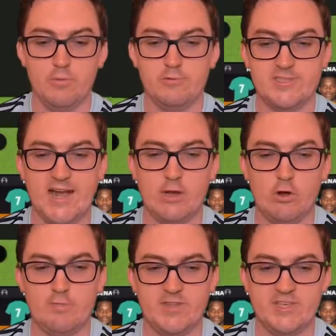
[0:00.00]
will start
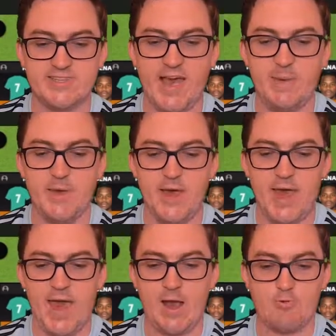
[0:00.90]
off this game
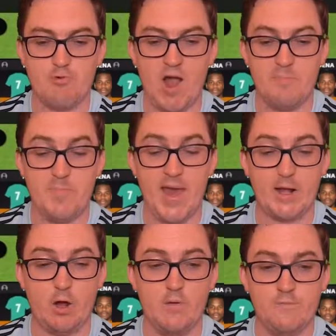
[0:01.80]
at right
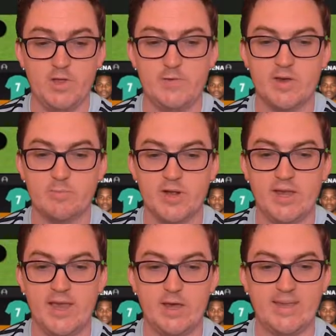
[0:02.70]
back. Hopefully we can bring
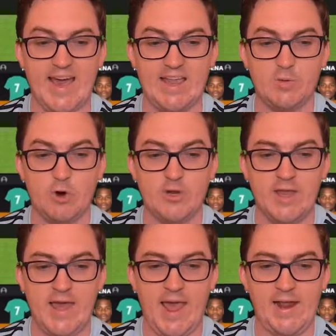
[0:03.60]
Ian Carlo on
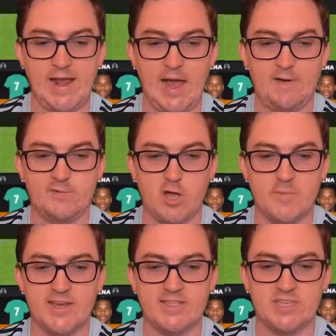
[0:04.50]
at halftime
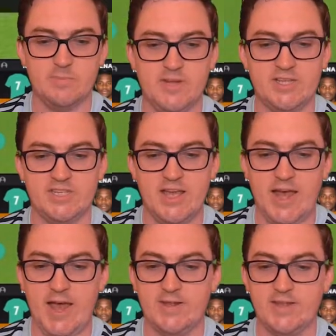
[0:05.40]
and get minutes
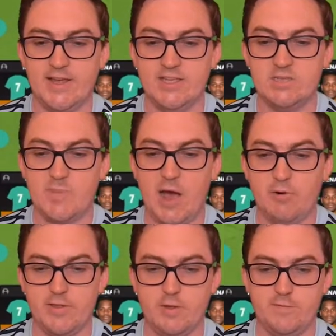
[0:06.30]
under his
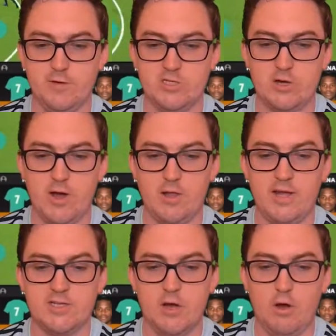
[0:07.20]
belt. And the first
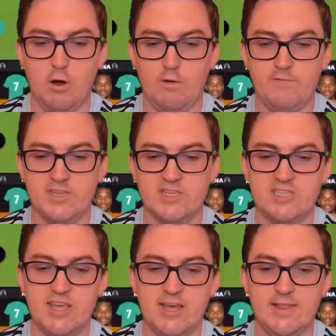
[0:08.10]
highlight of the
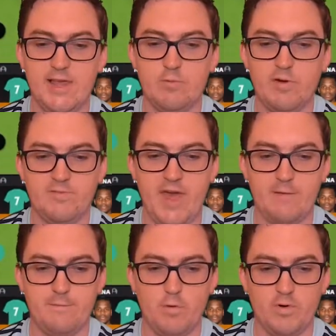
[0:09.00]
second leg with
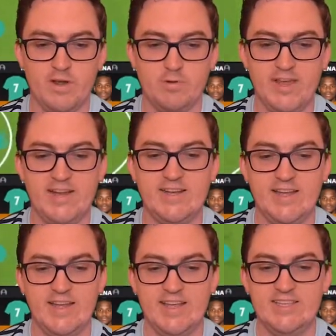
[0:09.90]
that 4-0 lead
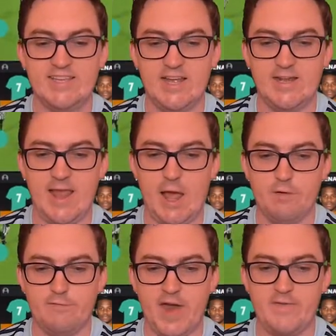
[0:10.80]
is in our
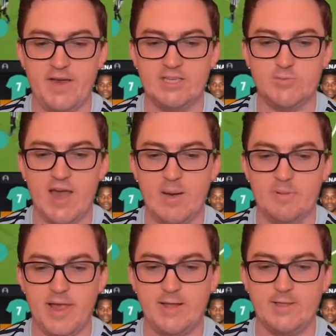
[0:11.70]
favour, as we are
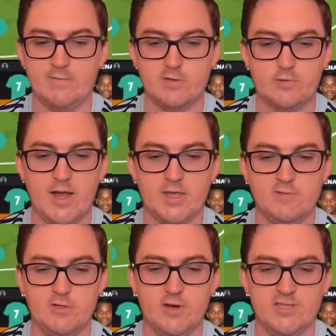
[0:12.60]
playing left to right.
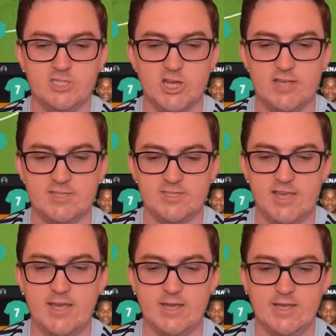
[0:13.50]
Gives you guys a chance to
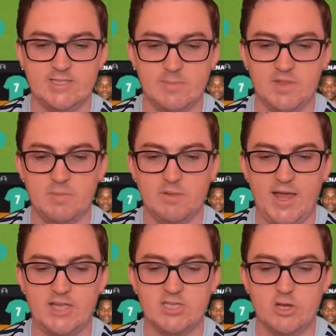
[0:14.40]
see some of the
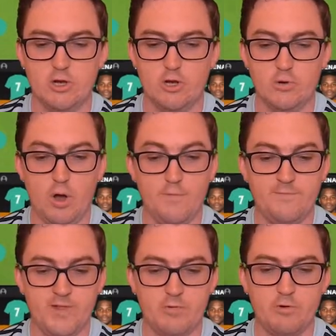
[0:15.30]
players who
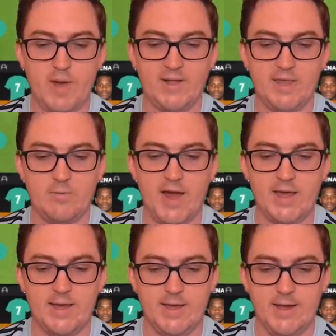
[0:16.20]
hopefully will make their
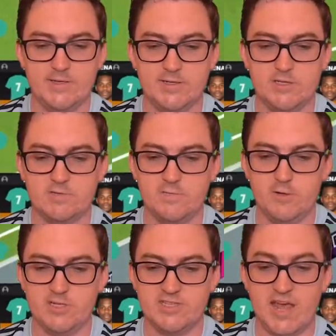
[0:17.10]
way into this
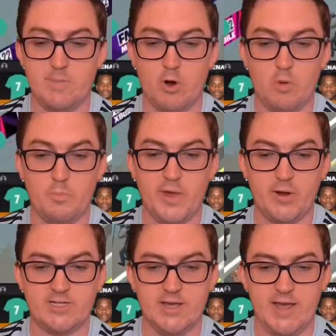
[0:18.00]
first team on merit